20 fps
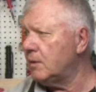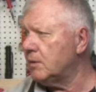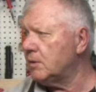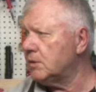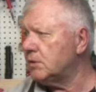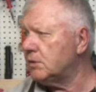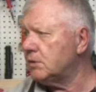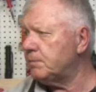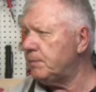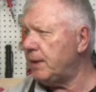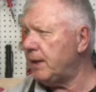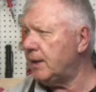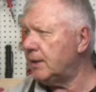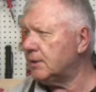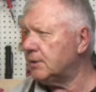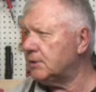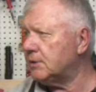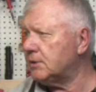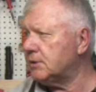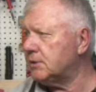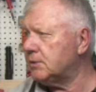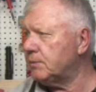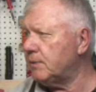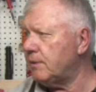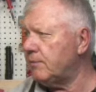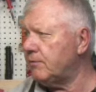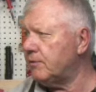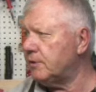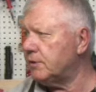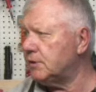Specs,
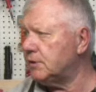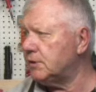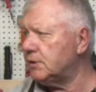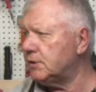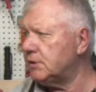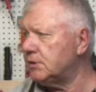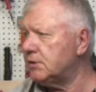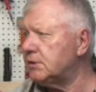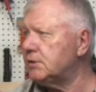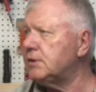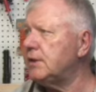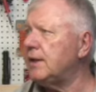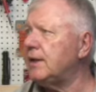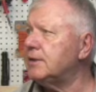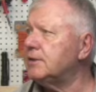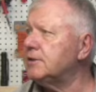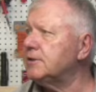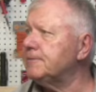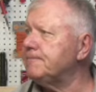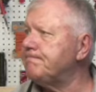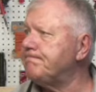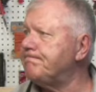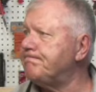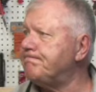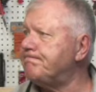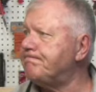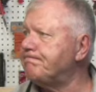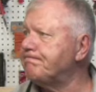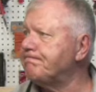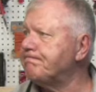references, tests. All